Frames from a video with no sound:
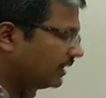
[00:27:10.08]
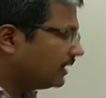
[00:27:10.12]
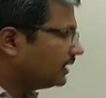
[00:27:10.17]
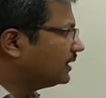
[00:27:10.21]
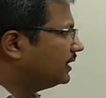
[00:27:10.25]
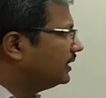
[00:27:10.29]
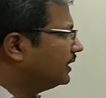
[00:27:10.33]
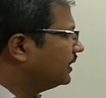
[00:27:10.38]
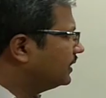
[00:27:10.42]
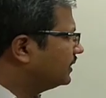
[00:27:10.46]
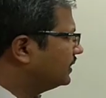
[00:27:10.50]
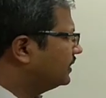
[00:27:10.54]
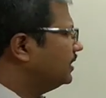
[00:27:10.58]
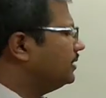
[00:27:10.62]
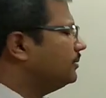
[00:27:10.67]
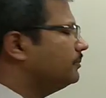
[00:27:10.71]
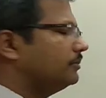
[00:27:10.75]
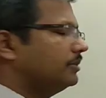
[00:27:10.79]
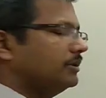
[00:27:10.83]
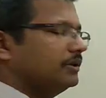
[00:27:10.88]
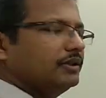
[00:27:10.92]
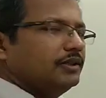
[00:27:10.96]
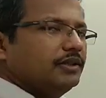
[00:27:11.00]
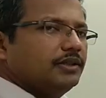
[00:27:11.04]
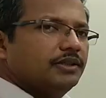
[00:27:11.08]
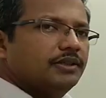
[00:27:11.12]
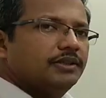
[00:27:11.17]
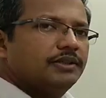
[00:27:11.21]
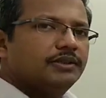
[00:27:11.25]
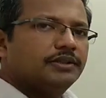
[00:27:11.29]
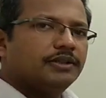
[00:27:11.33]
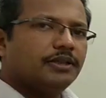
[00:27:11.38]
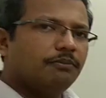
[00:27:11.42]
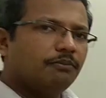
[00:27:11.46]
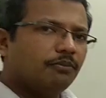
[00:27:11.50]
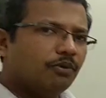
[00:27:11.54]
are nothing but
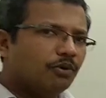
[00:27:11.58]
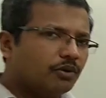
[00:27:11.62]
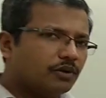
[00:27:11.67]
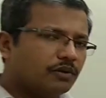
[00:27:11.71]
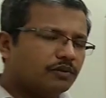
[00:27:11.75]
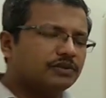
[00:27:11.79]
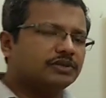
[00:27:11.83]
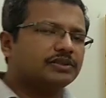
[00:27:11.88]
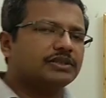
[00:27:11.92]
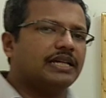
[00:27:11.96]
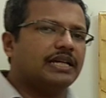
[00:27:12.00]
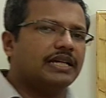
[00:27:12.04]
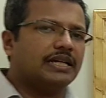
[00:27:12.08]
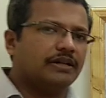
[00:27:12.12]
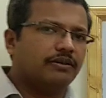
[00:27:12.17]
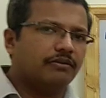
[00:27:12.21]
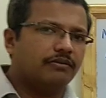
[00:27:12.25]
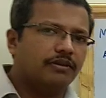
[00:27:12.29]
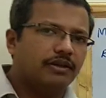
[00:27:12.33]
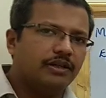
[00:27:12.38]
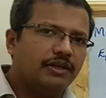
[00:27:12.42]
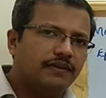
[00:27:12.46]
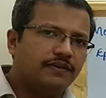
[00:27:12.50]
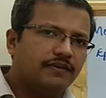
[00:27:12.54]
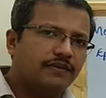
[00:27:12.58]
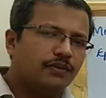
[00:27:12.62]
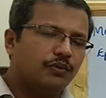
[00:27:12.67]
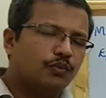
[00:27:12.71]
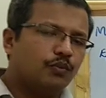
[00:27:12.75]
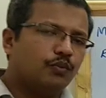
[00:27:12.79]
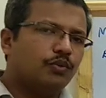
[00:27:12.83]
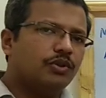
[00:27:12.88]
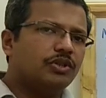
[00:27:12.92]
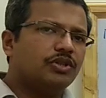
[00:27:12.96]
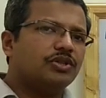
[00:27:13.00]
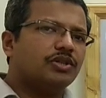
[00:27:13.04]
the
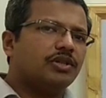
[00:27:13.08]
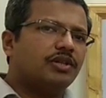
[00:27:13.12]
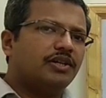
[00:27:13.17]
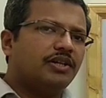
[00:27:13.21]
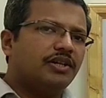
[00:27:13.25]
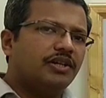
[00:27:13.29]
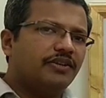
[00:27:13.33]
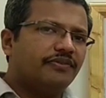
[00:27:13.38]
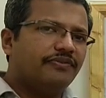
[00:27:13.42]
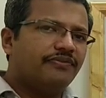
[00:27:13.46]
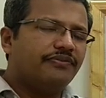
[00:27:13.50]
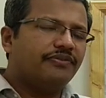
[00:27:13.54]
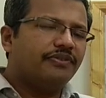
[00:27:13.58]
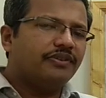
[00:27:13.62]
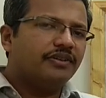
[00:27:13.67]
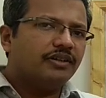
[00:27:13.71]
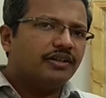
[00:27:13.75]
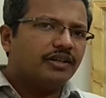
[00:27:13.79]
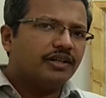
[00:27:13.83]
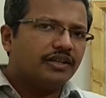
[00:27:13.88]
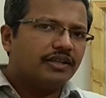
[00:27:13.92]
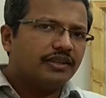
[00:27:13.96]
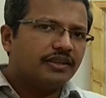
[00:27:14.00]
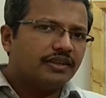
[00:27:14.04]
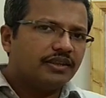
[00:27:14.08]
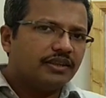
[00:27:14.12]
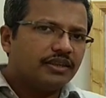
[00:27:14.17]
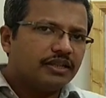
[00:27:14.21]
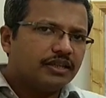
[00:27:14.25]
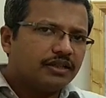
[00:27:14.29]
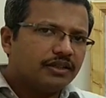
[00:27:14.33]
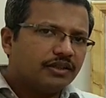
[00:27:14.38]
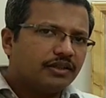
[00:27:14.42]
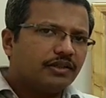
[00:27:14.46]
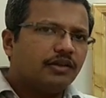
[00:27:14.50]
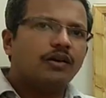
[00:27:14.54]
monosaccharides which differ in
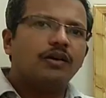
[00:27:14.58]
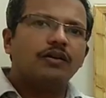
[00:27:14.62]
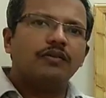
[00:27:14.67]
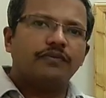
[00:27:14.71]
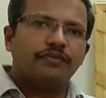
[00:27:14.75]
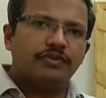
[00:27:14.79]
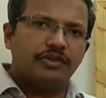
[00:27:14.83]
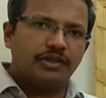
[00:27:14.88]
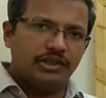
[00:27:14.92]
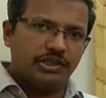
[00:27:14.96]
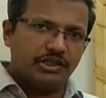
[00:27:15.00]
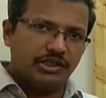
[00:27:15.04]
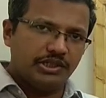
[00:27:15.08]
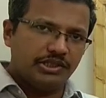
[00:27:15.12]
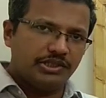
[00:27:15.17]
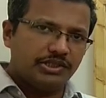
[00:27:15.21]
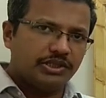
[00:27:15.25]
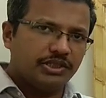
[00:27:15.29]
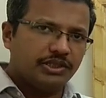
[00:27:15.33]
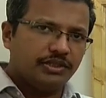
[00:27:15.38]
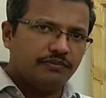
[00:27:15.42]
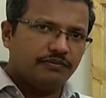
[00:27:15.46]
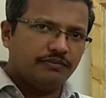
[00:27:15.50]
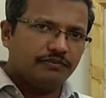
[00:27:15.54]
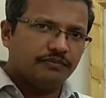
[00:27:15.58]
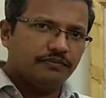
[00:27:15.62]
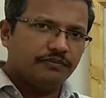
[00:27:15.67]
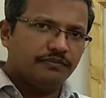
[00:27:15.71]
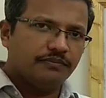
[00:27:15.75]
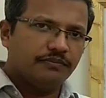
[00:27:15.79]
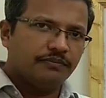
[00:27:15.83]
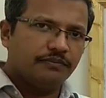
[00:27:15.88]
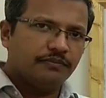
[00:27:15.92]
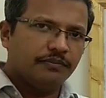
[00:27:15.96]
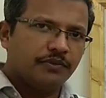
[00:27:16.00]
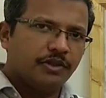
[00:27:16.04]
their configuration
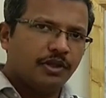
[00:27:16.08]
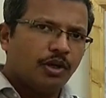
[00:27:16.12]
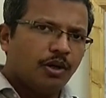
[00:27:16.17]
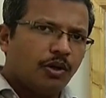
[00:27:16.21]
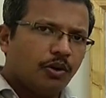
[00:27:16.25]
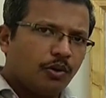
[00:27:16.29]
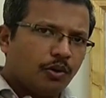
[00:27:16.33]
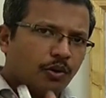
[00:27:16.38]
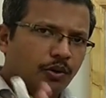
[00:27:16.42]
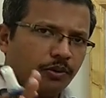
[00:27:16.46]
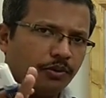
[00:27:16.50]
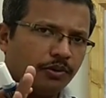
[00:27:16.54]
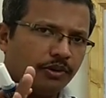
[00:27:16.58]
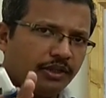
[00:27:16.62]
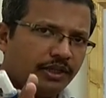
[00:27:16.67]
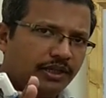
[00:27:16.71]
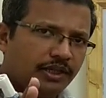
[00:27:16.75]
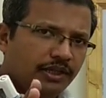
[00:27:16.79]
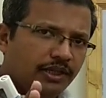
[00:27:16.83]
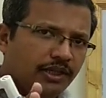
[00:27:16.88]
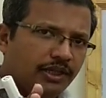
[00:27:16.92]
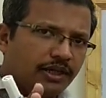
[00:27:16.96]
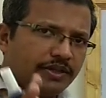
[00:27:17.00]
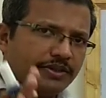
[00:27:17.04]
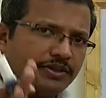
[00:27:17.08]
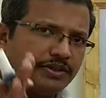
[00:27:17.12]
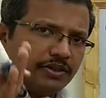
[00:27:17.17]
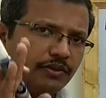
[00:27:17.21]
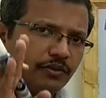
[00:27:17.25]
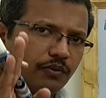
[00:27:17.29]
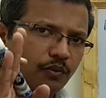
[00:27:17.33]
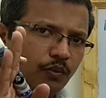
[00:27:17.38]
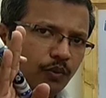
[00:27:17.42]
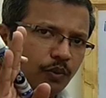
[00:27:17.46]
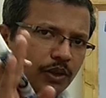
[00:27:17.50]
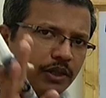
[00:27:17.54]
only at
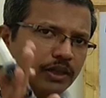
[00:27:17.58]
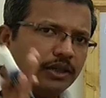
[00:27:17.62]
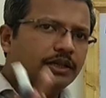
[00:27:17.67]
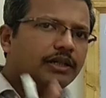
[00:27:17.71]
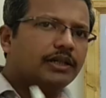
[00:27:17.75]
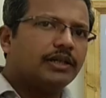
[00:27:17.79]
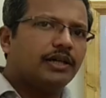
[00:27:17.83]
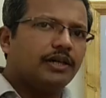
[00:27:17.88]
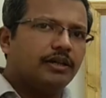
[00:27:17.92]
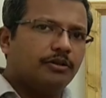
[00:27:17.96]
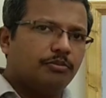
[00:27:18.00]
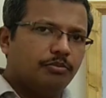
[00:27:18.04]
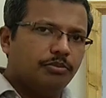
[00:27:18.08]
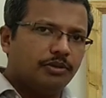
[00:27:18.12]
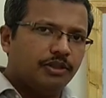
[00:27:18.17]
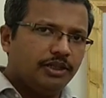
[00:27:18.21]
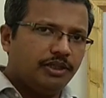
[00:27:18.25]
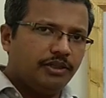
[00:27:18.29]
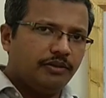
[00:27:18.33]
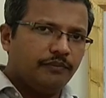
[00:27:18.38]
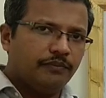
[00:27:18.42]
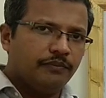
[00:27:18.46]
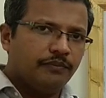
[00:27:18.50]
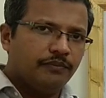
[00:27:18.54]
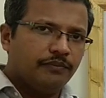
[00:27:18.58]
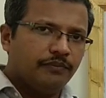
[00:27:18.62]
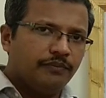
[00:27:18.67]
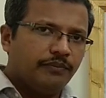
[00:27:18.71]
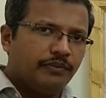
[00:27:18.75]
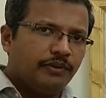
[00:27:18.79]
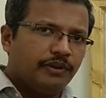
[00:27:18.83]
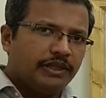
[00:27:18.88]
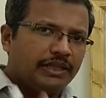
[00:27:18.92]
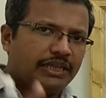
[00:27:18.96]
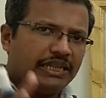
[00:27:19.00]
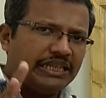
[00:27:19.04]
one carbon
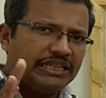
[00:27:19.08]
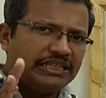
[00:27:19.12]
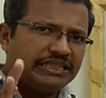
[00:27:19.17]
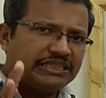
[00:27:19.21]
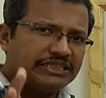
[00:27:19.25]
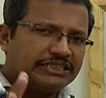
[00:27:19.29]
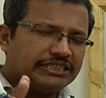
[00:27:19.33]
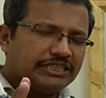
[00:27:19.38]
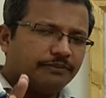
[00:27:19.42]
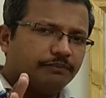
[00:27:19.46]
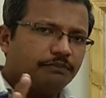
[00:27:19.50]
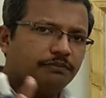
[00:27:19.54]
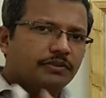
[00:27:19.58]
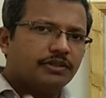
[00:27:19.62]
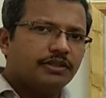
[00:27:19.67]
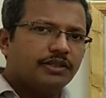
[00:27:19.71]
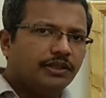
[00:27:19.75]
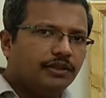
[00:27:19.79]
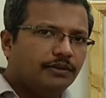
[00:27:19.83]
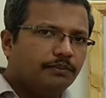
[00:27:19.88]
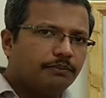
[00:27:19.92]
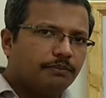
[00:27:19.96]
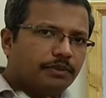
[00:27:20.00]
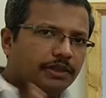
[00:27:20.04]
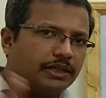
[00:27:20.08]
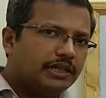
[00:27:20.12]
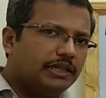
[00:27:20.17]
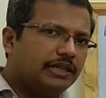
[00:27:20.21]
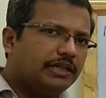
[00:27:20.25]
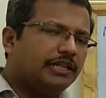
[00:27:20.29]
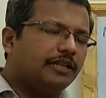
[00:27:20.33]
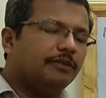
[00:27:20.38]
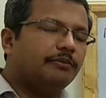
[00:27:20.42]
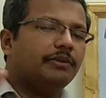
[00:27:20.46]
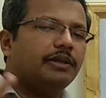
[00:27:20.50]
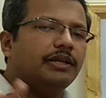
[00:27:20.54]
except
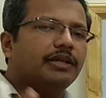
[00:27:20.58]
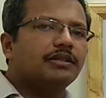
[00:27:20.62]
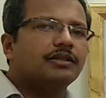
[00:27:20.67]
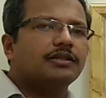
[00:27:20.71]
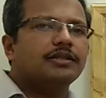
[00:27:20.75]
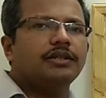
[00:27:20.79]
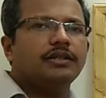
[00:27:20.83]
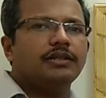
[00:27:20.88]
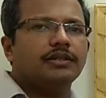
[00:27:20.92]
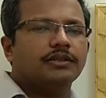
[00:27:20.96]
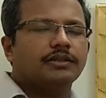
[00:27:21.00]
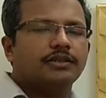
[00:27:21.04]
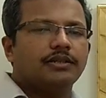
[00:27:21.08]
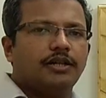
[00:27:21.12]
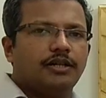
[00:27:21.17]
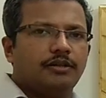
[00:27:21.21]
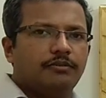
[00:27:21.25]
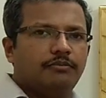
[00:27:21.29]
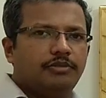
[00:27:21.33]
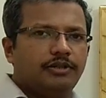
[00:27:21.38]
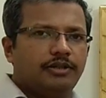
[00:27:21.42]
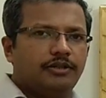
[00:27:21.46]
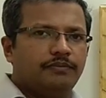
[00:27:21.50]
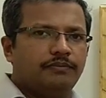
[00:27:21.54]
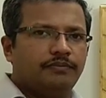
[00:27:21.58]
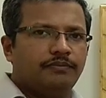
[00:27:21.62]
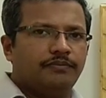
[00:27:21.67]
penultimate carbon.